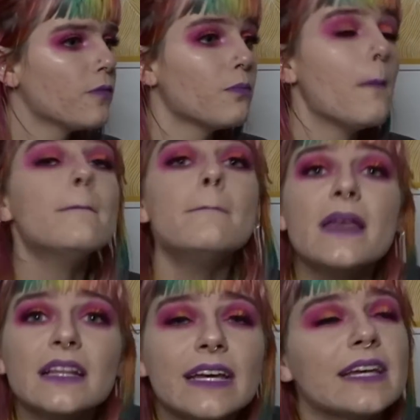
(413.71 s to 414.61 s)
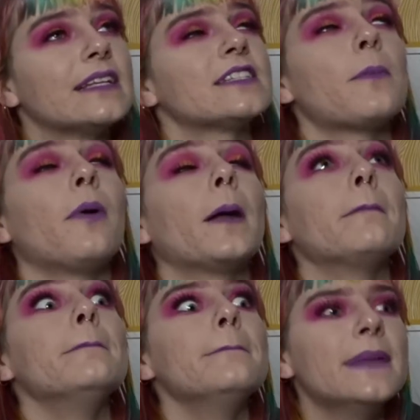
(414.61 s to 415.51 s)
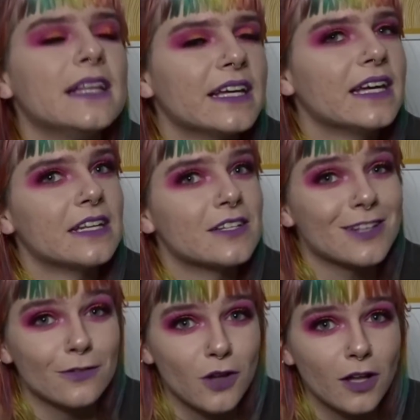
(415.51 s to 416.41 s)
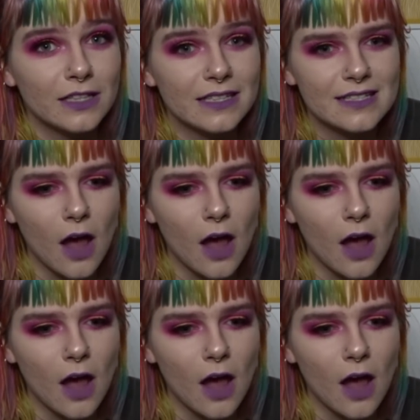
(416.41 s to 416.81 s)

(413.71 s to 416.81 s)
millions upon millions of dollars